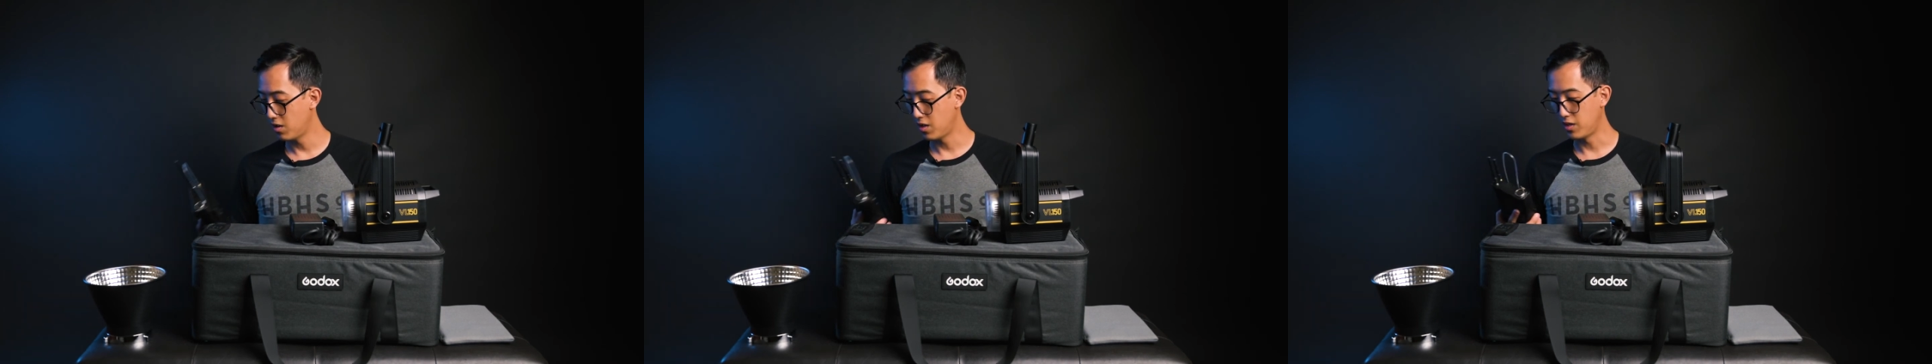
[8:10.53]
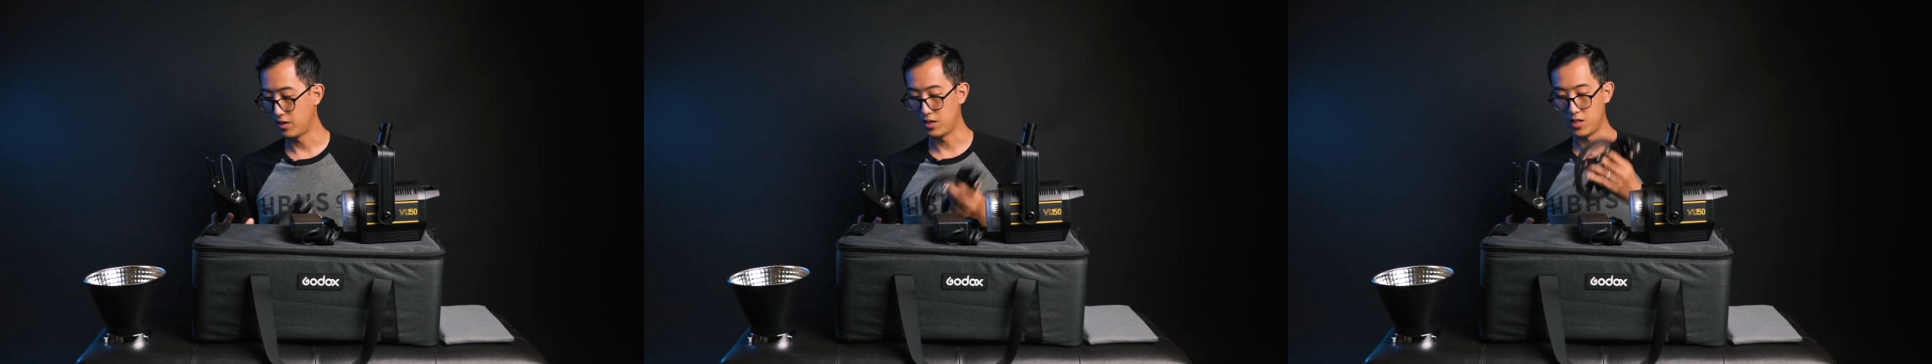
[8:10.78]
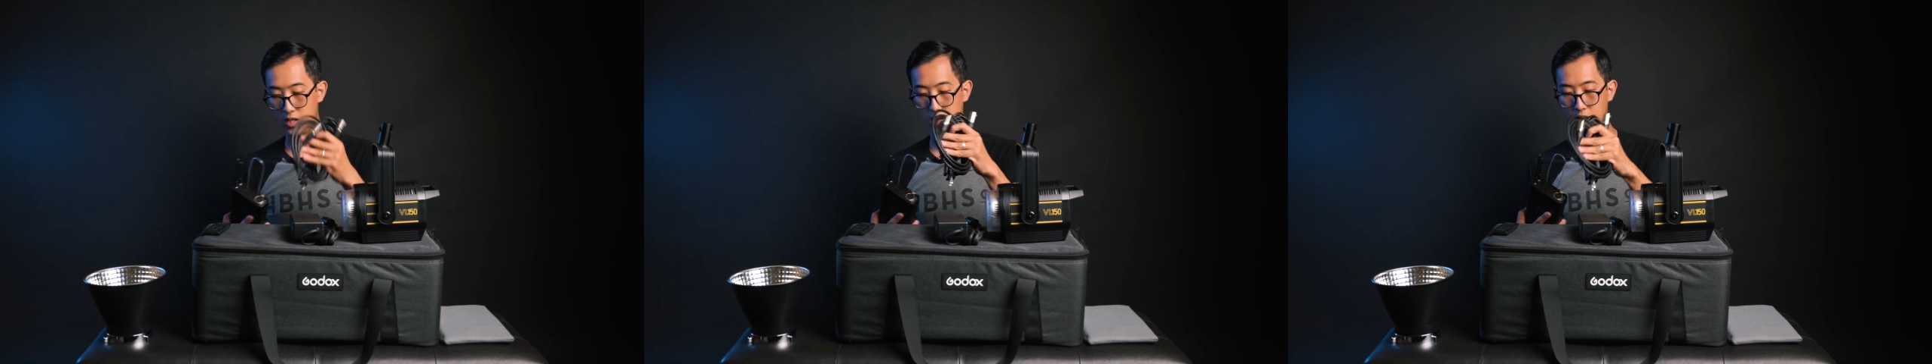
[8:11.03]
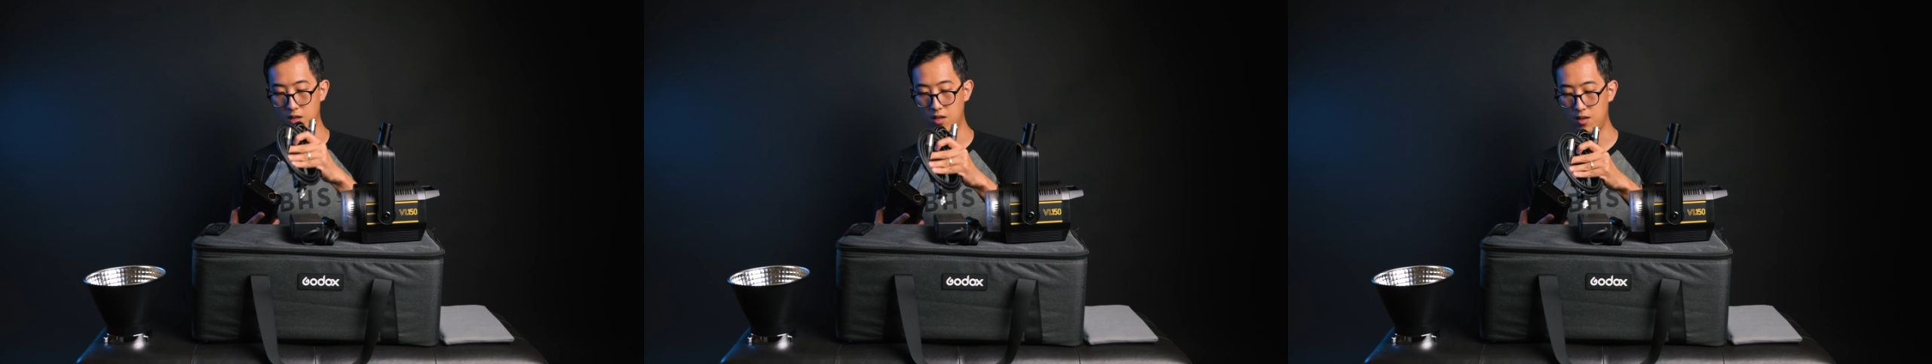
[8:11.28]
And
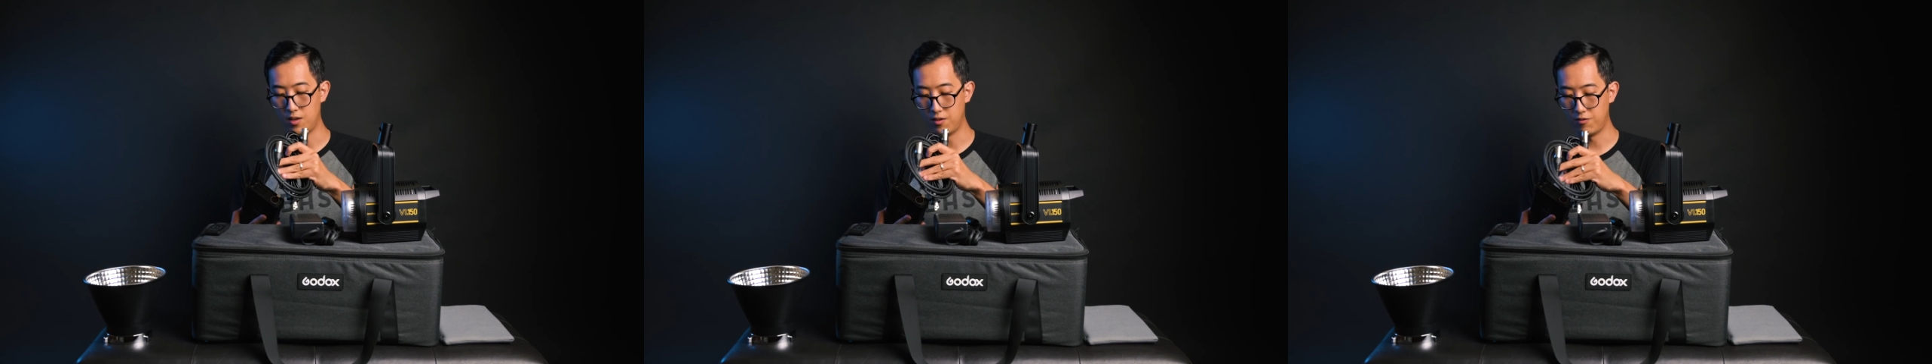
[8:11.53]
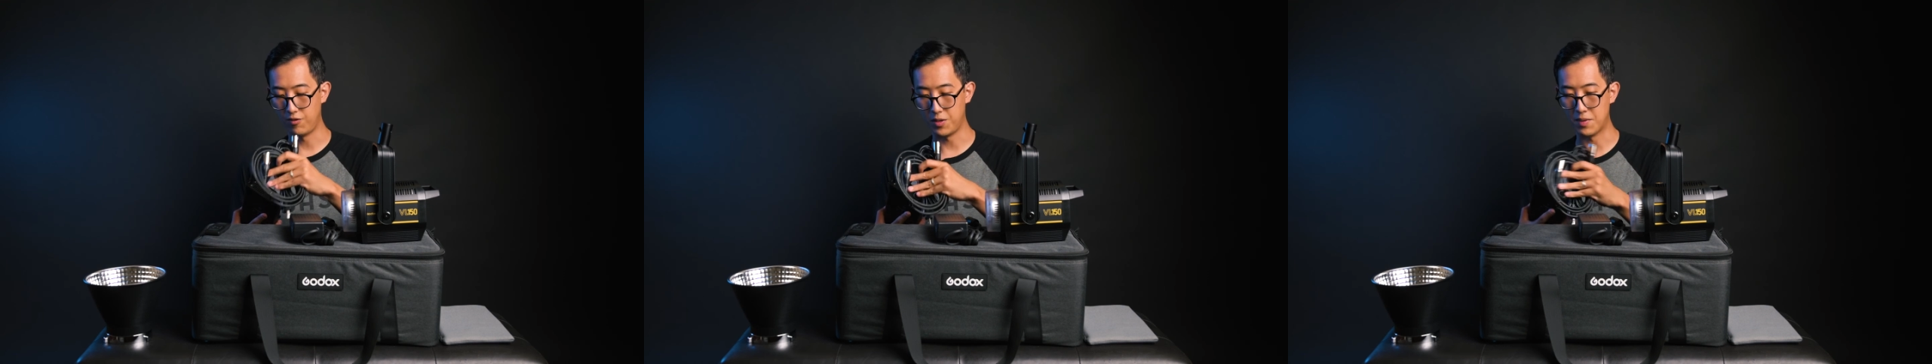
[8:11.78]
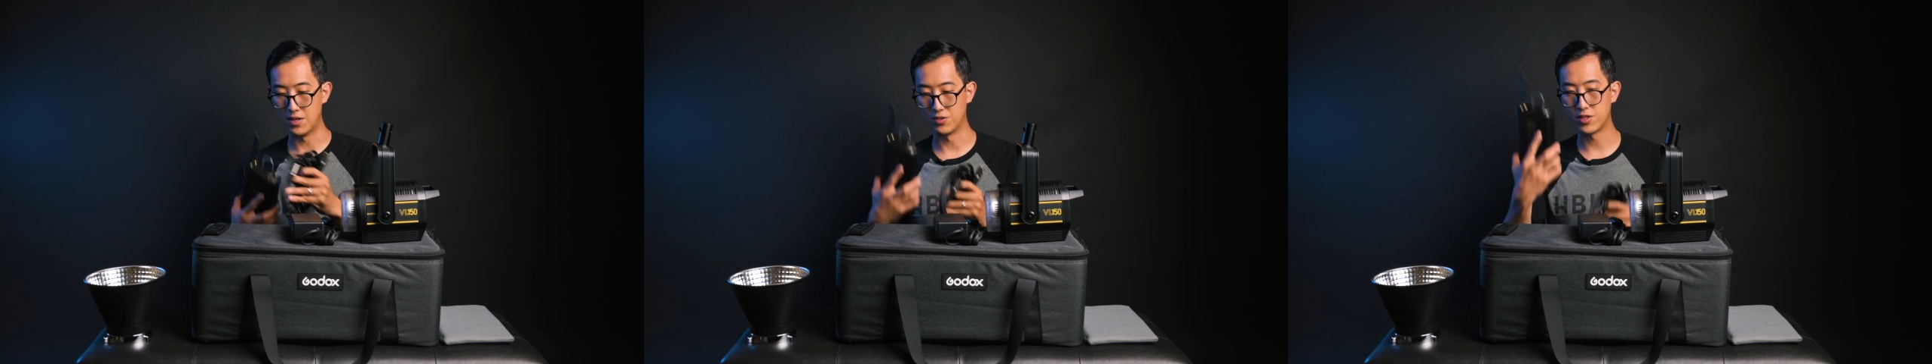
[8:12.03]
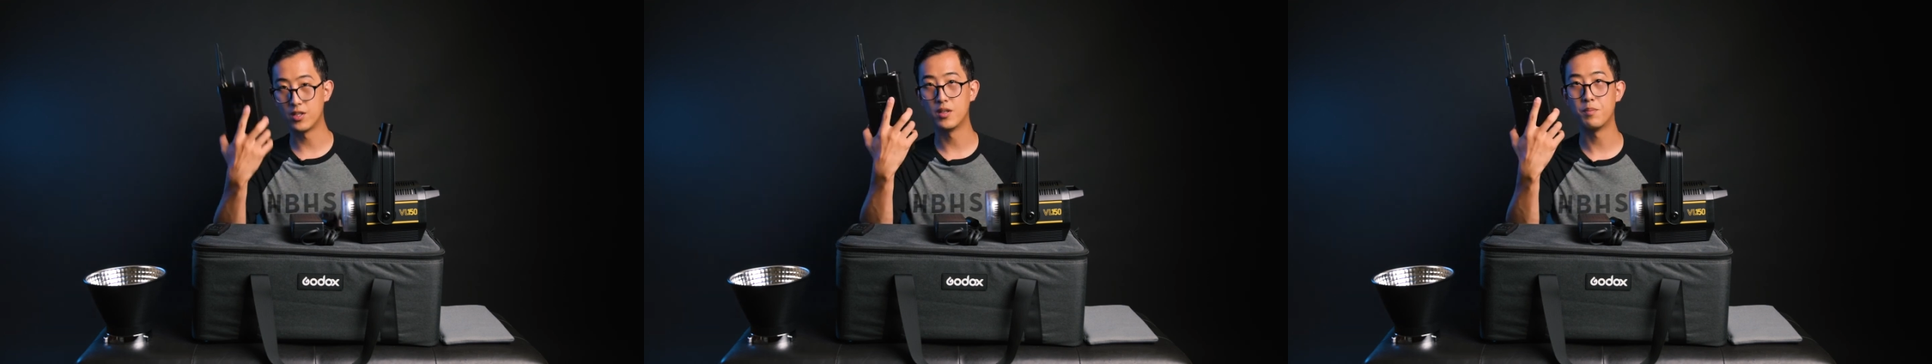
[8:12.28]
the
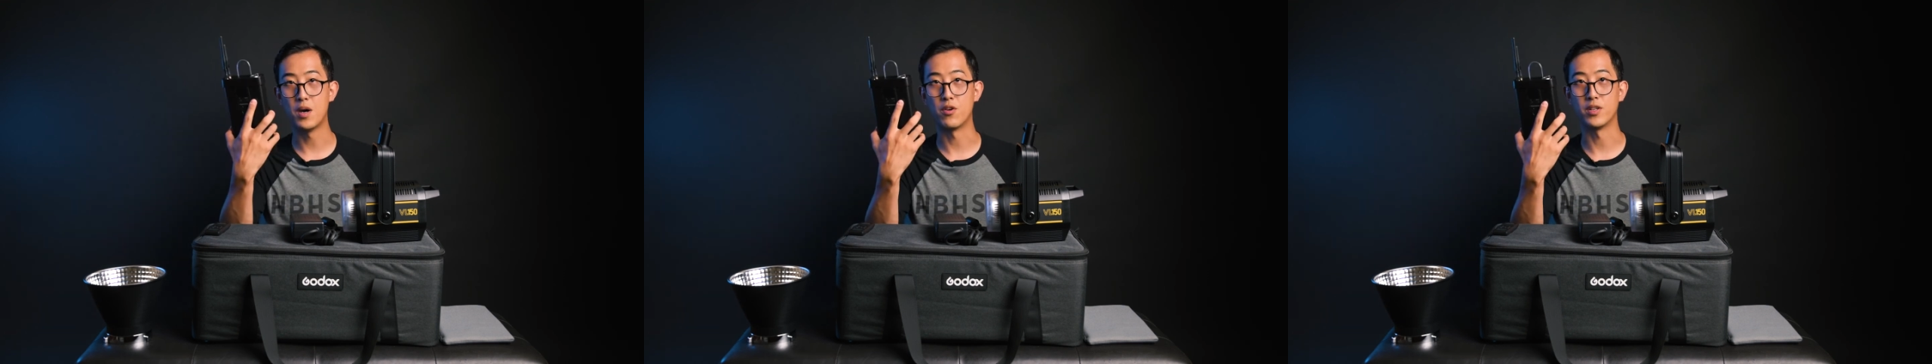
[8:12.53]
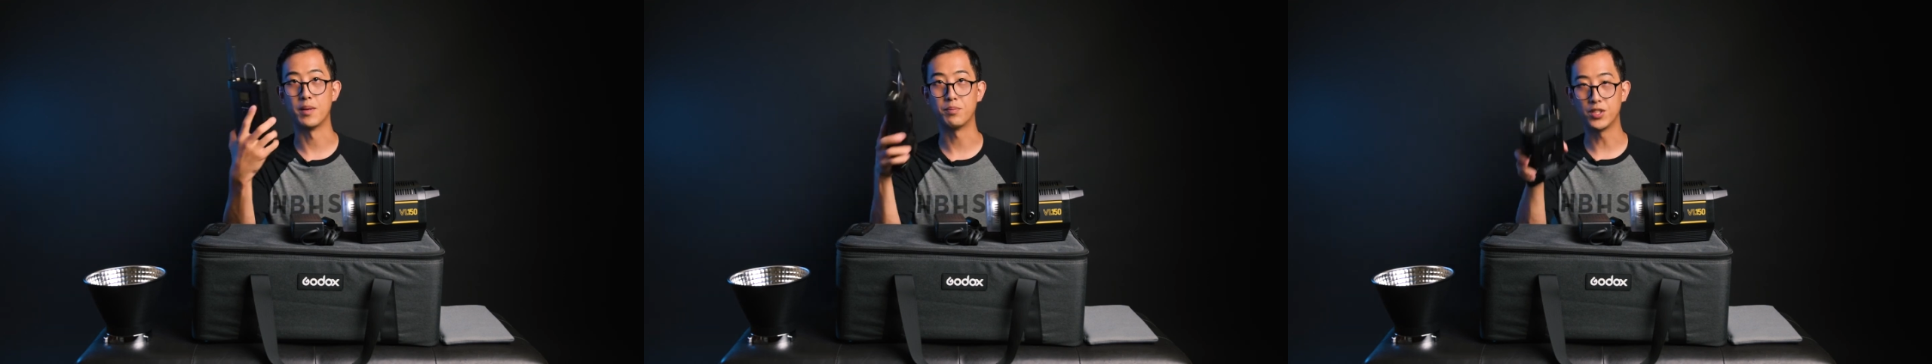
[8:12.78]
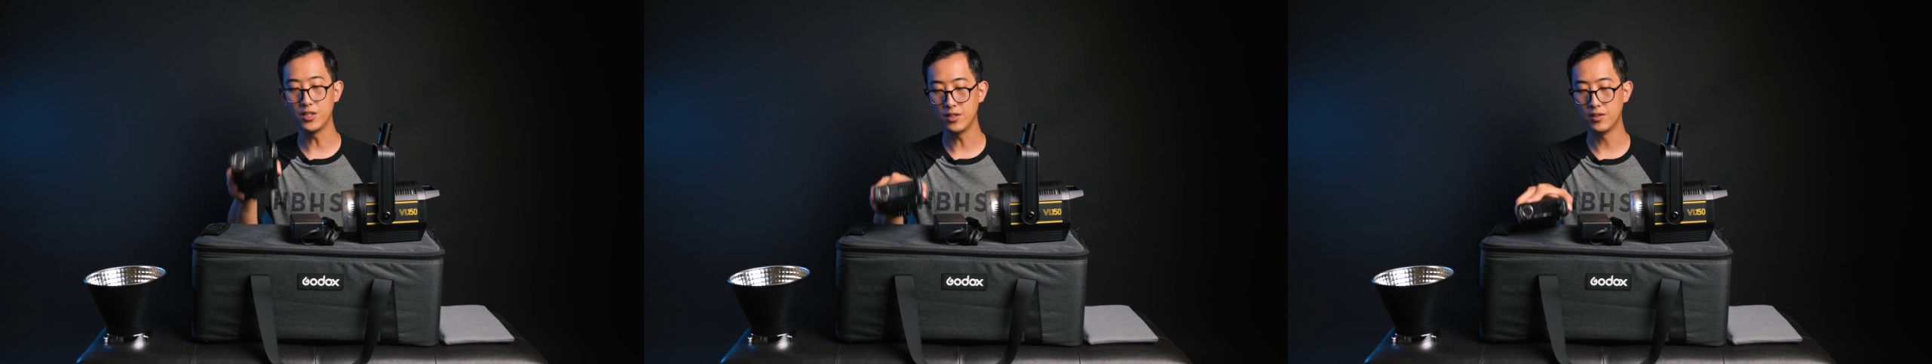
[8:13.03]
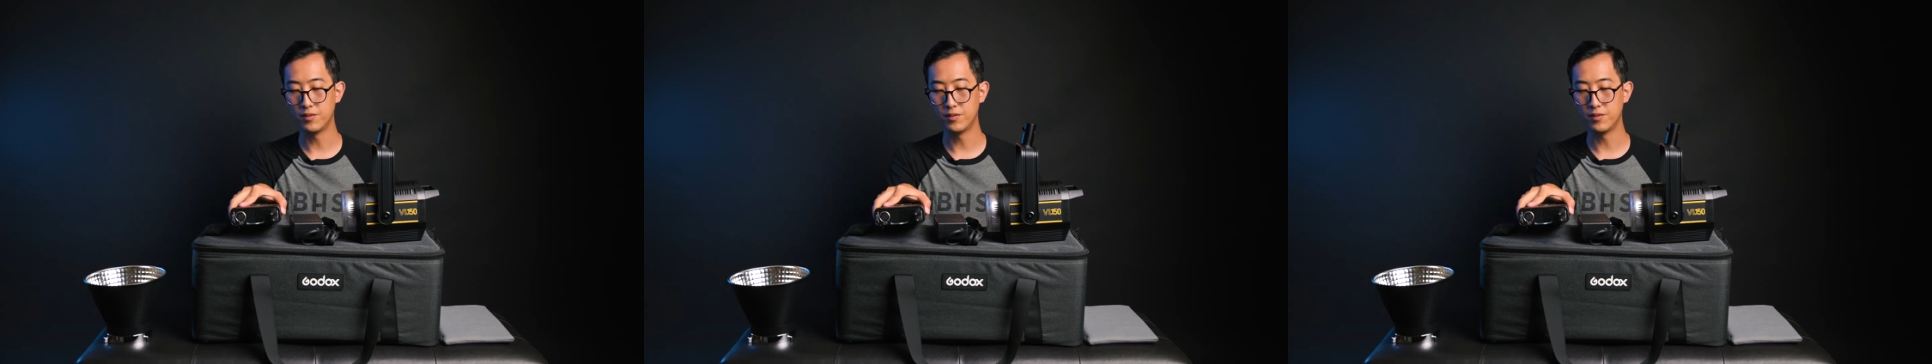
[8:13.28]
V-mount power adapter,